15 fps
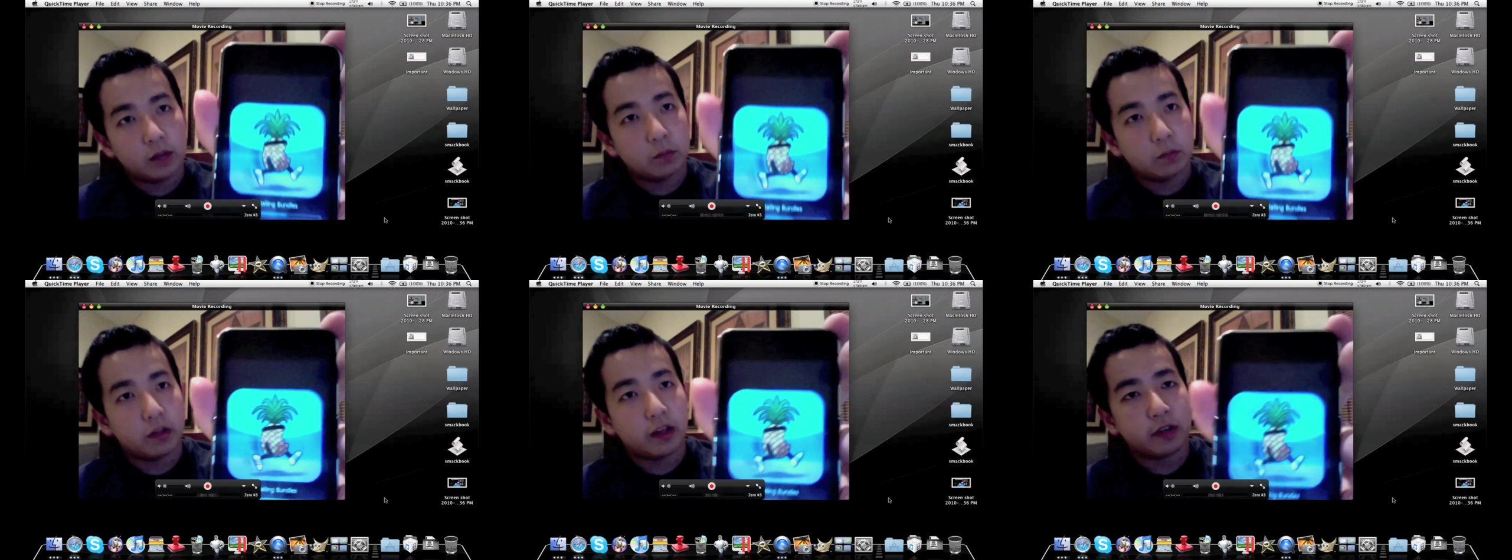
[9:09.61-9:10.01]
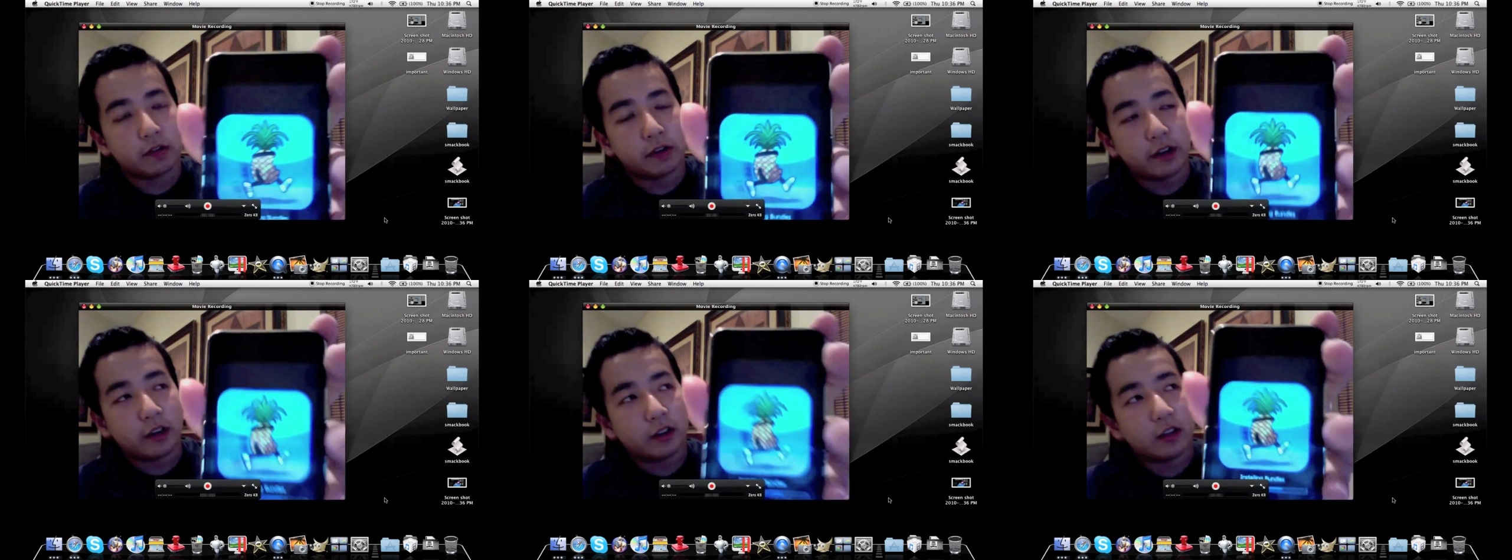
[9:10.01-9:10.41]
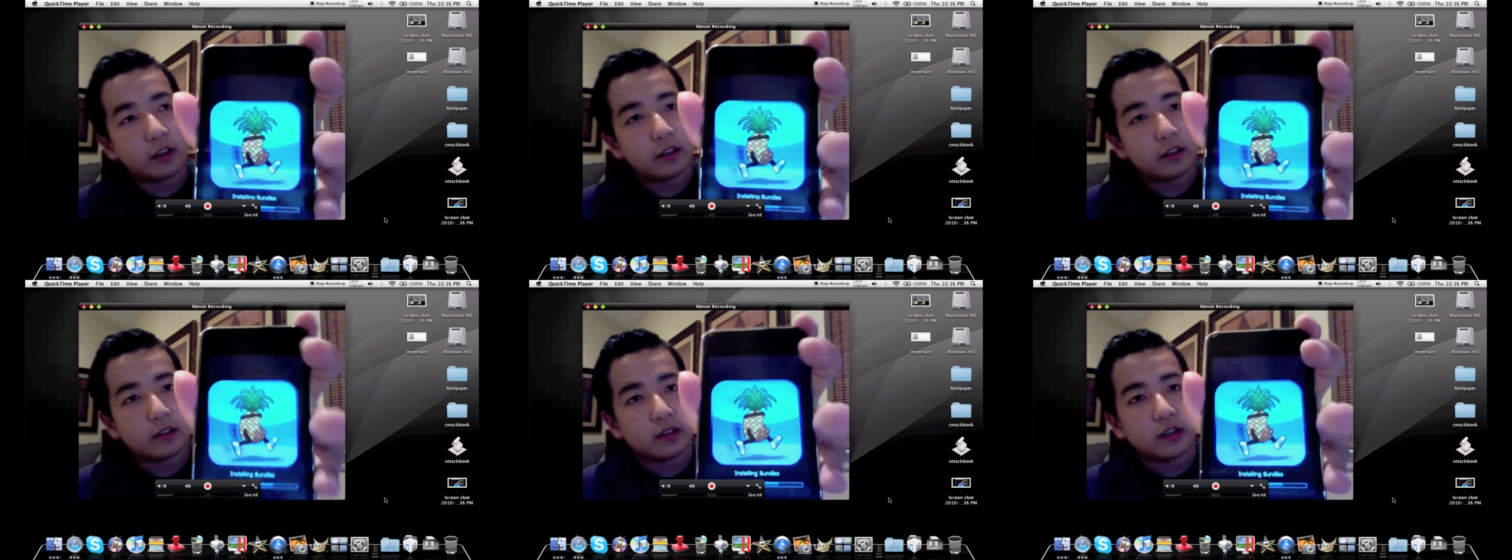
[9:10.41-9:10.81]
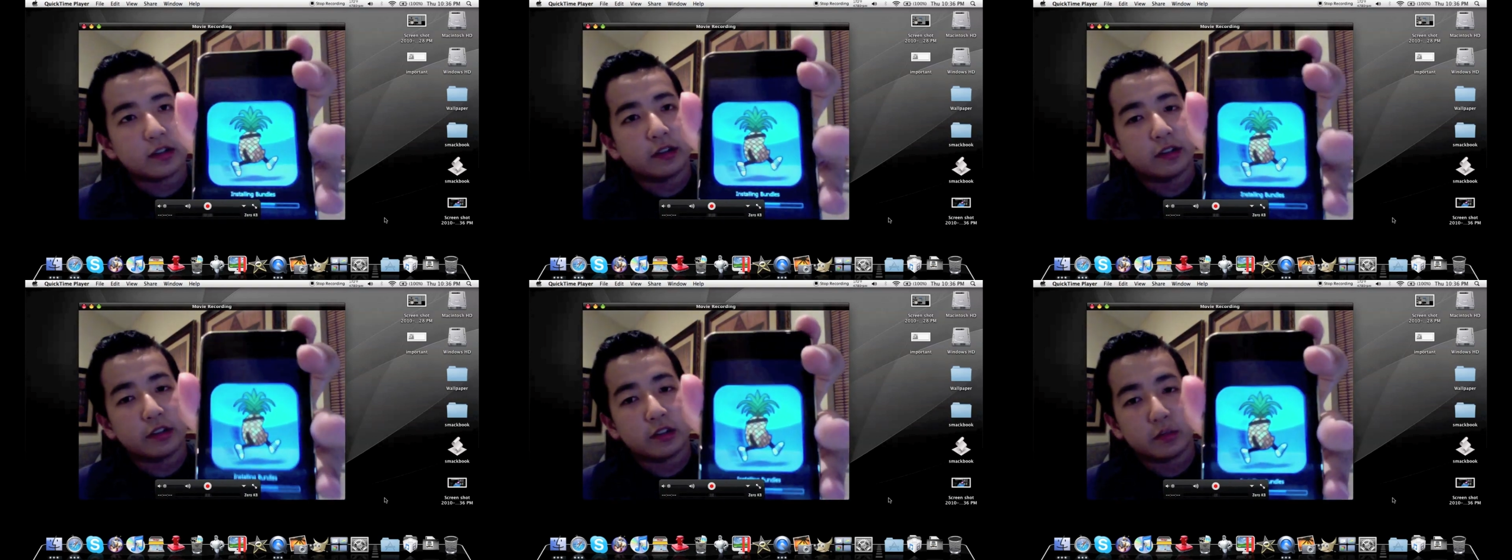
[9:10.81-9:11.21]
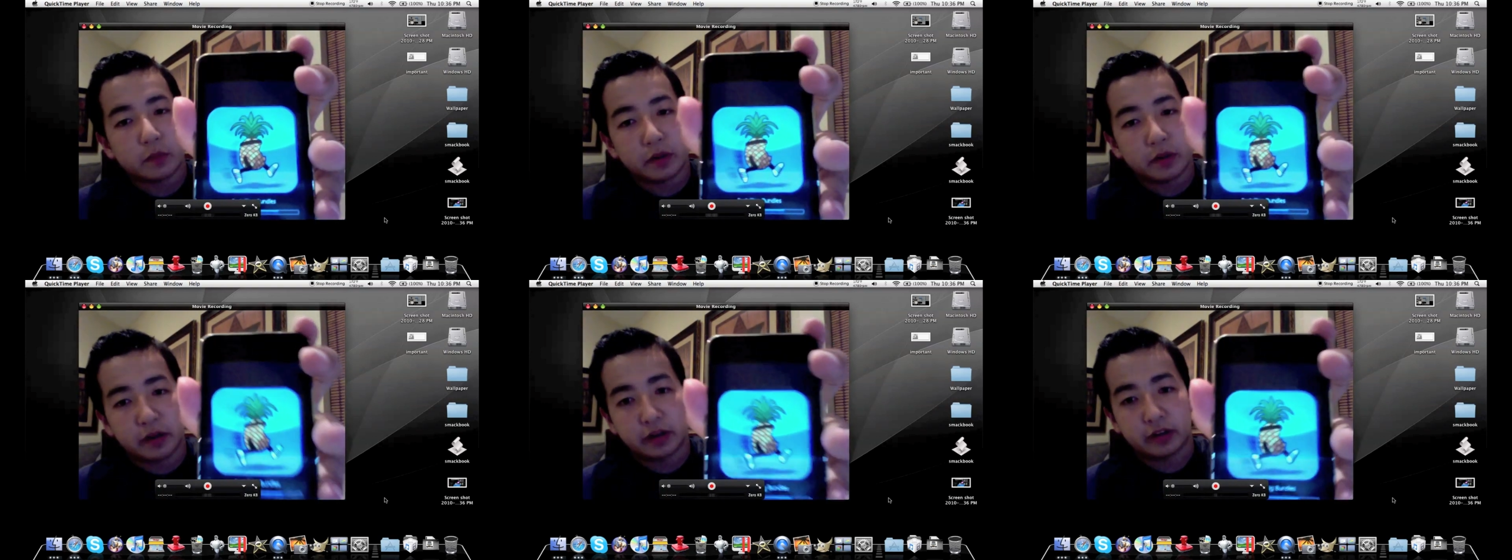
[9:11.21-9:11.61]
blackra one n a lot, since I don't like
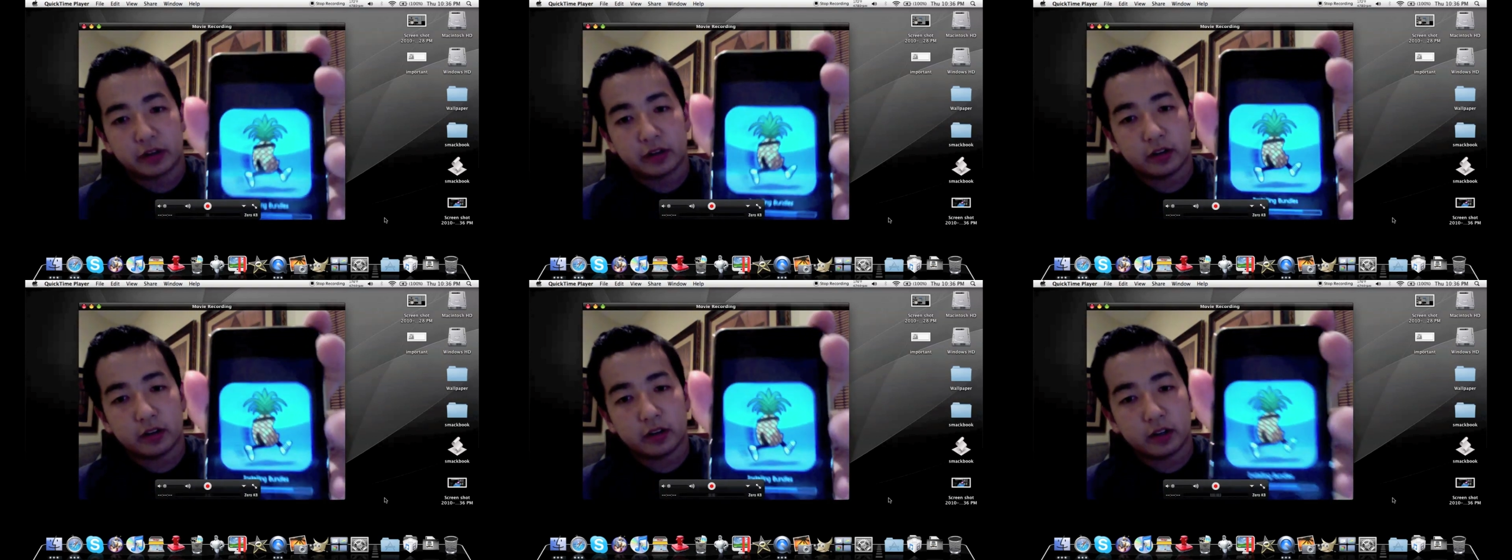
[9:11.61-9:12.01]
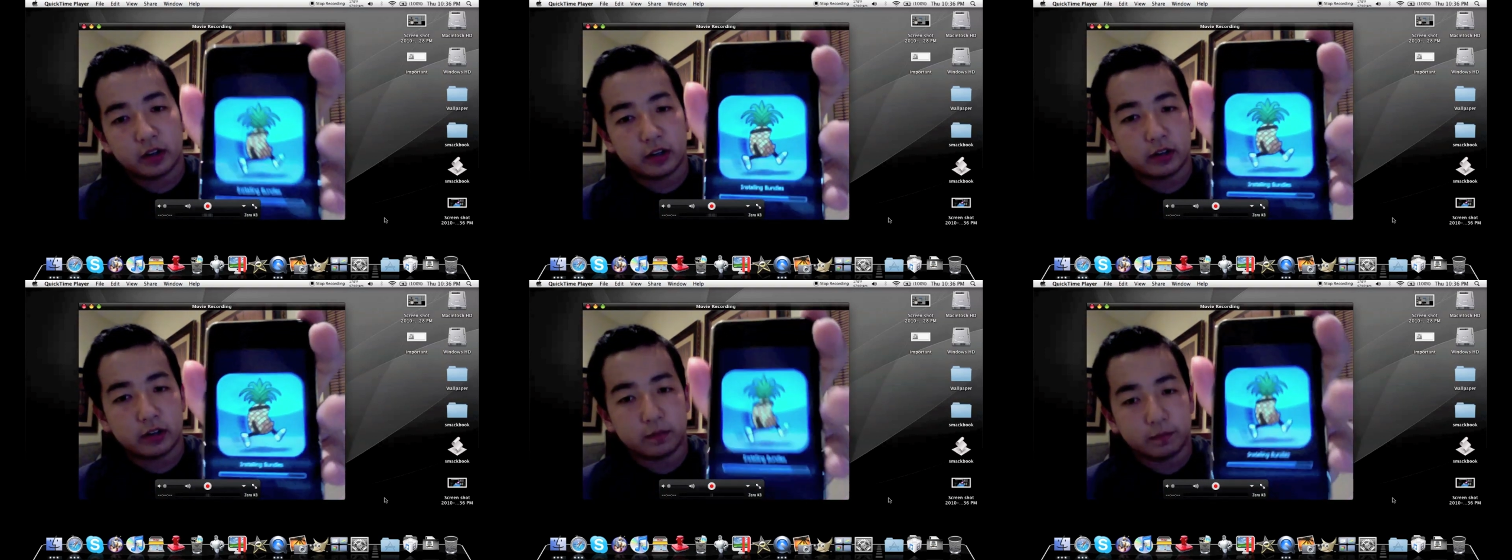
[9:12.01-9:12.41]
Spirit, uh,